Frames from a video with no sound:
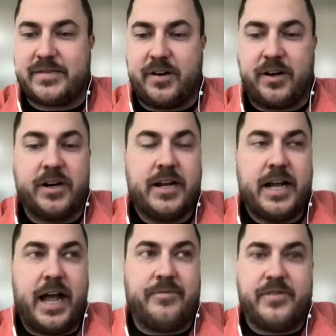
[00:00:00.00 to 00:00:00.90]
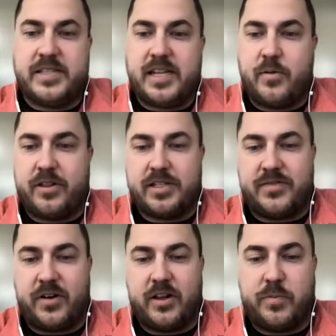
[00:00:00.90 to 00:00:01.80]
for visiting with us
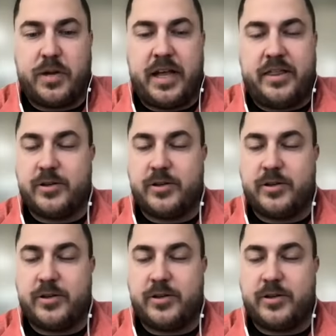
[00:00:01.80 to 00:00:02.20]
for a little bit.